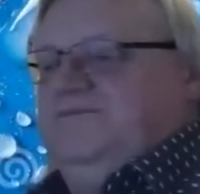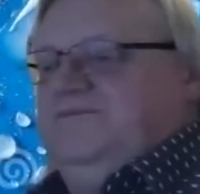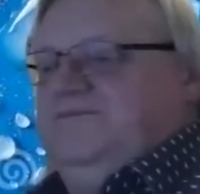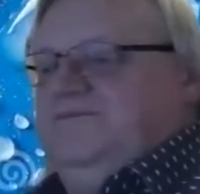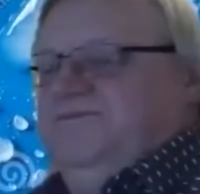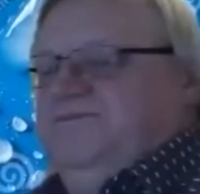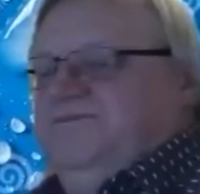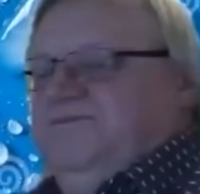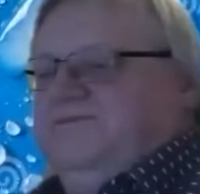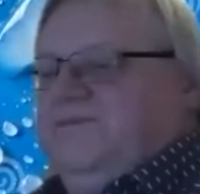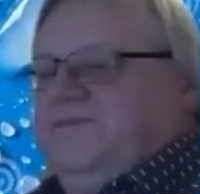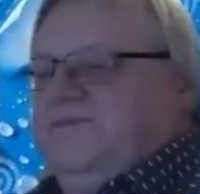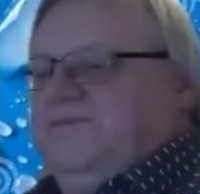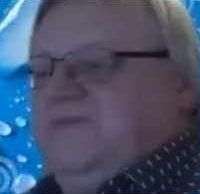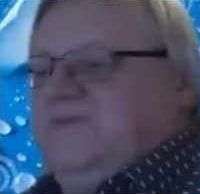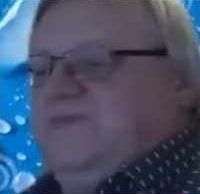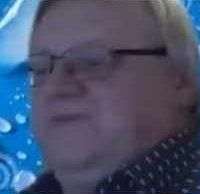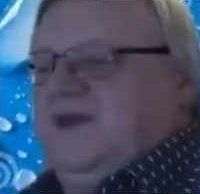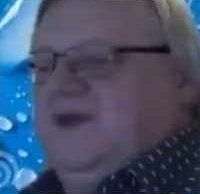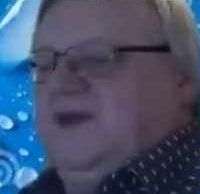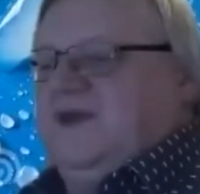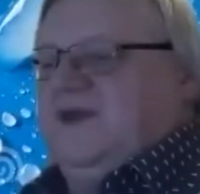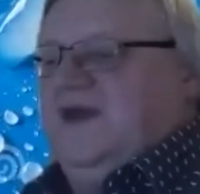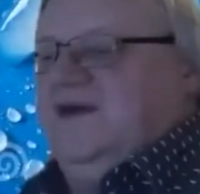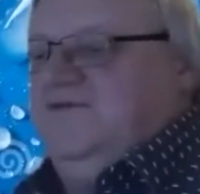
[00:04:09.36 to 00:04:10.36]

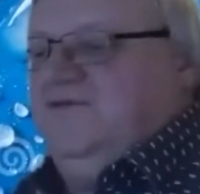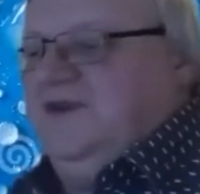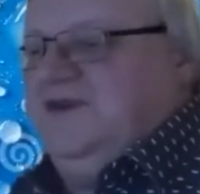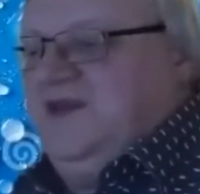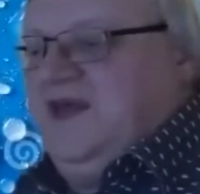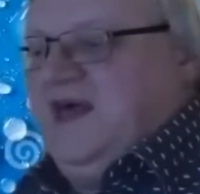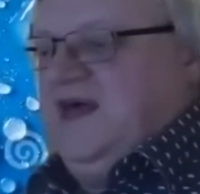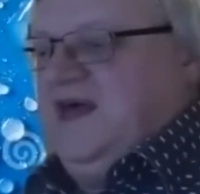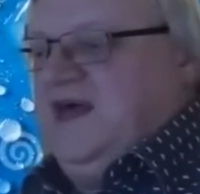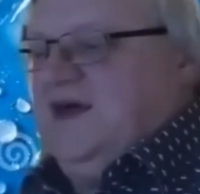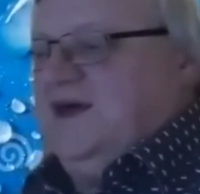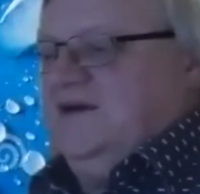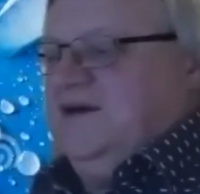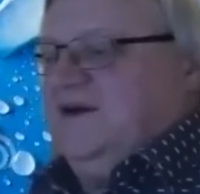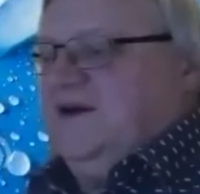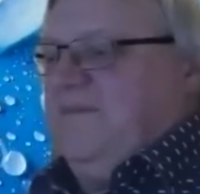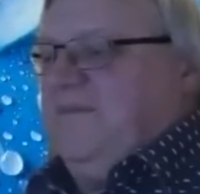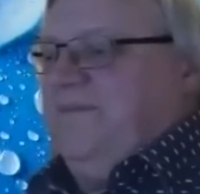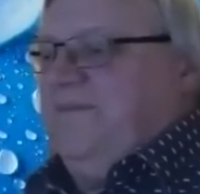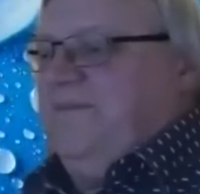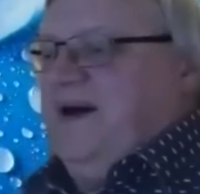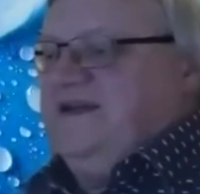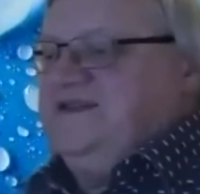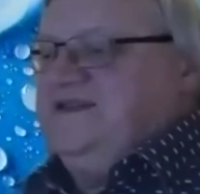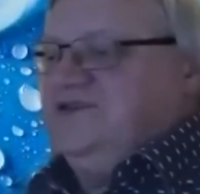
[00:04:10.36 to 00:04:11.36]
when
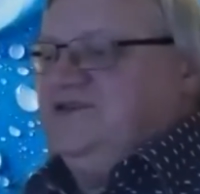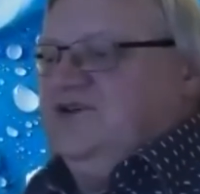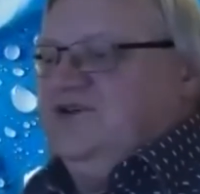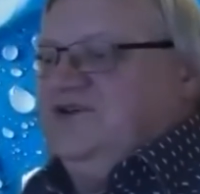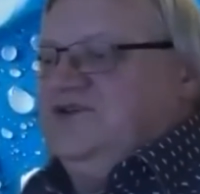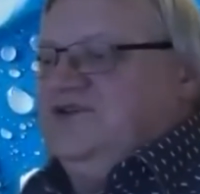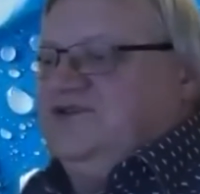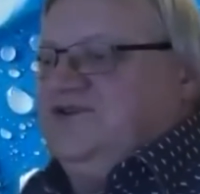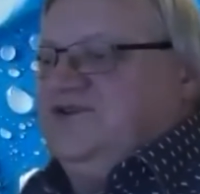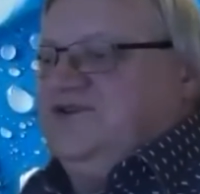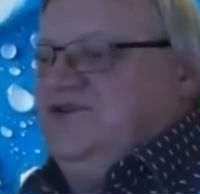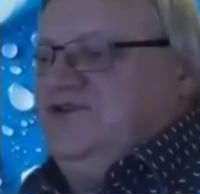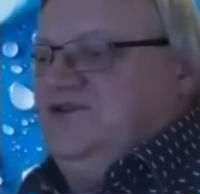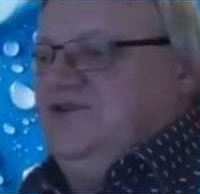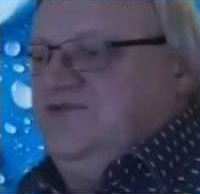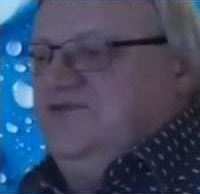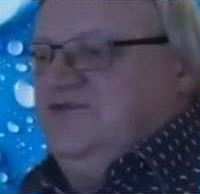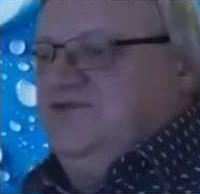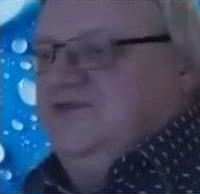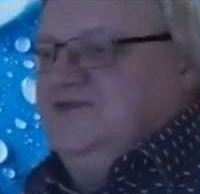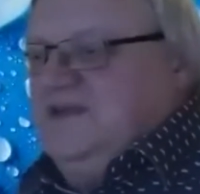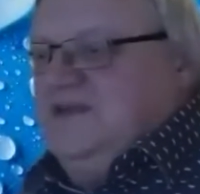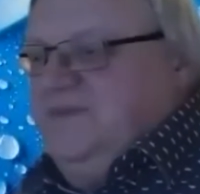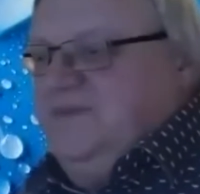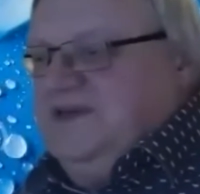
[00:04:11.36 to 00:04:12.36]
Capasso
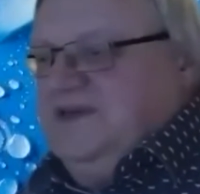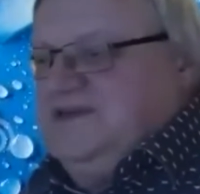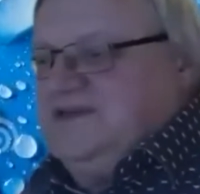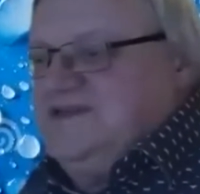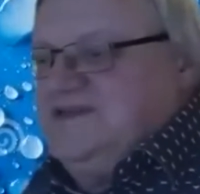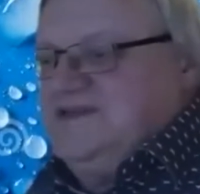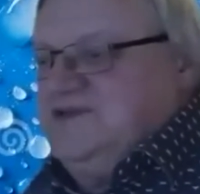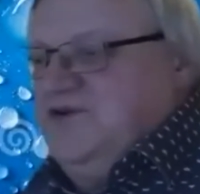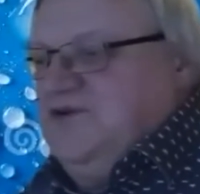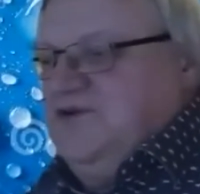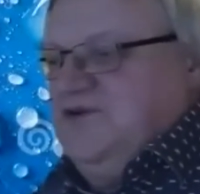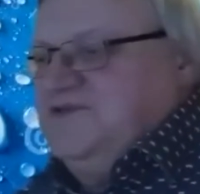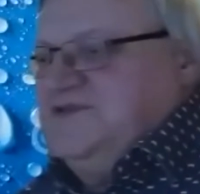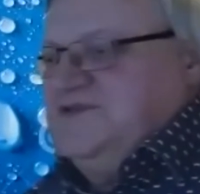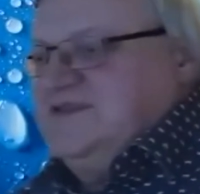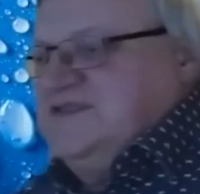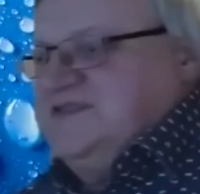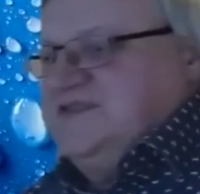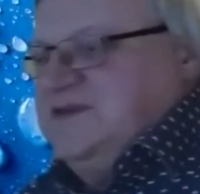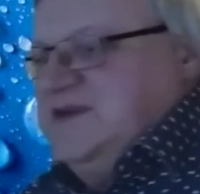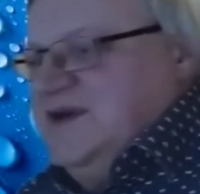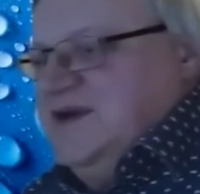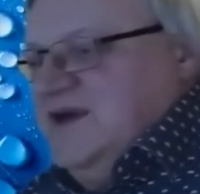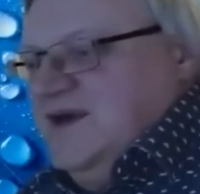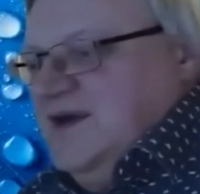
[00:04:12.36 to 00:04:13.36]
introduced that metasurfaces,